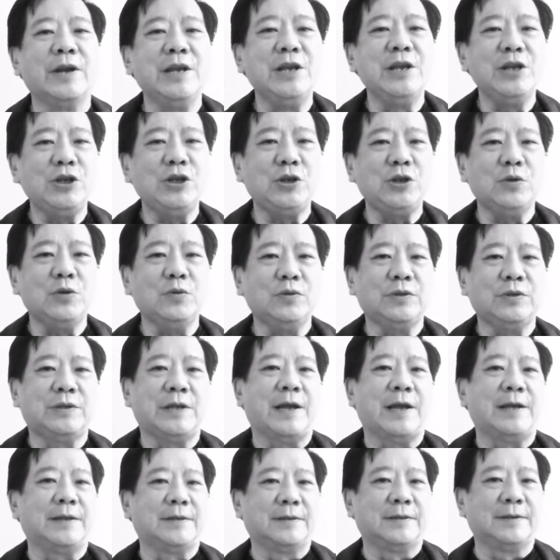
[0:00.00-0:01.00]
issues
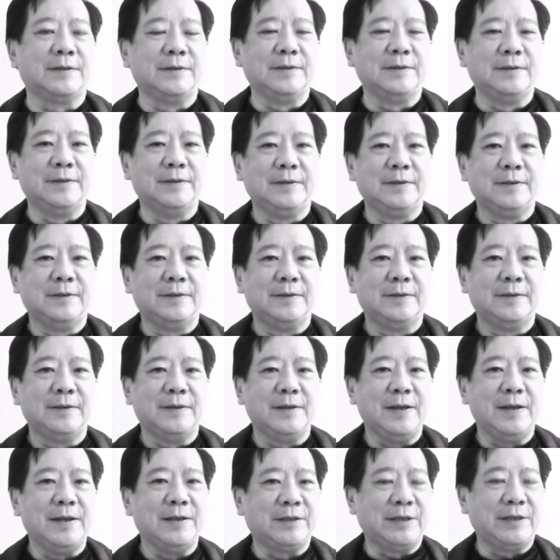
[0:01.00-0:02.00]
that
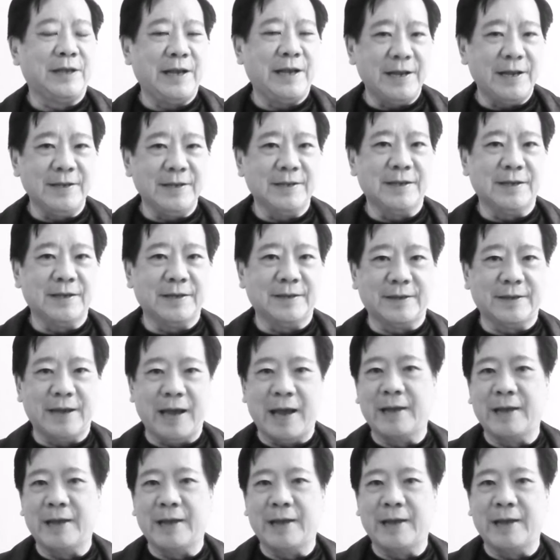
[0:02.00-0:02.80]
is hinted